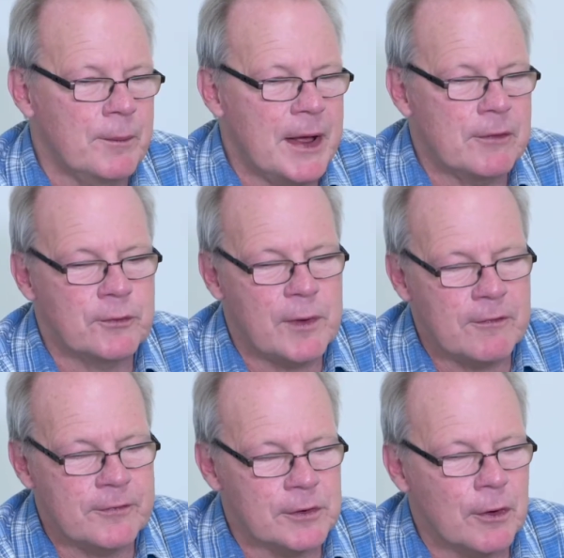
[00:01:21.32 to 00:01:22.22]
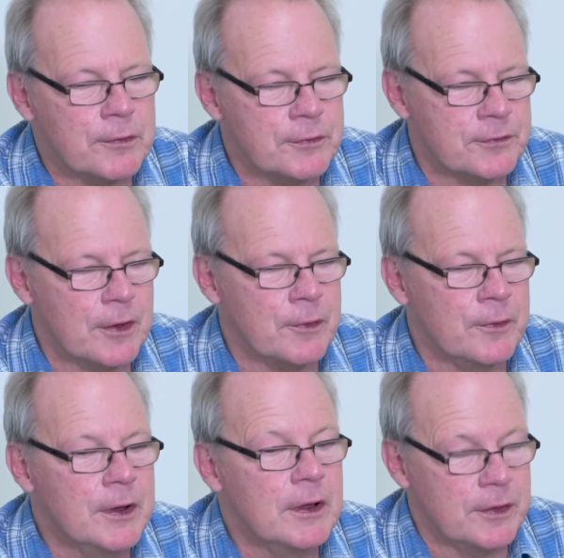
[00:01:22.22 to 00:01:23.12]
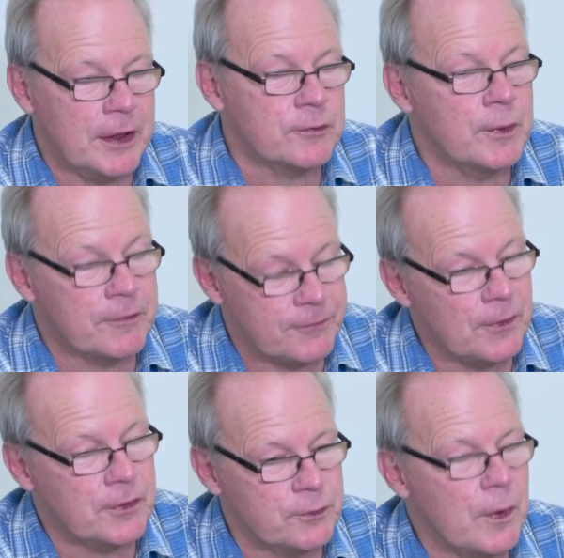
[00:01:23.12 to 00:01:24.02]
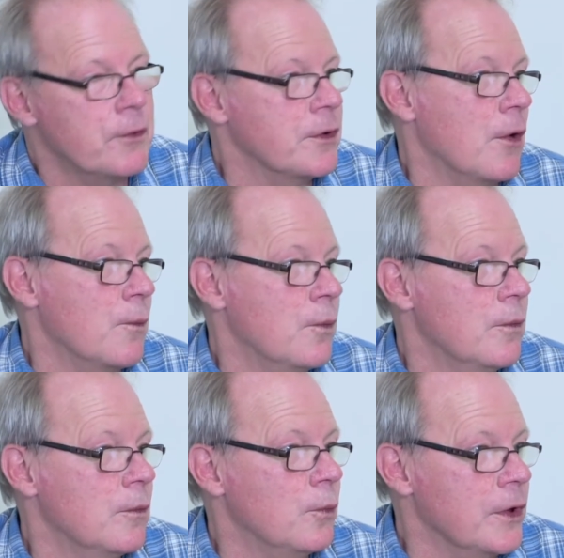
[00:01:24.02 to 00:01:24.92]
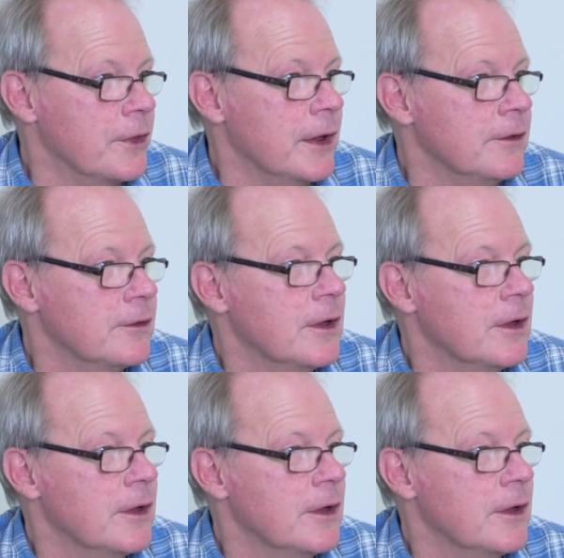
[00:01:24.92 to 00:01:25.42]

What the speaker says: About 12 o'clock or so. That's when I first woke up with it.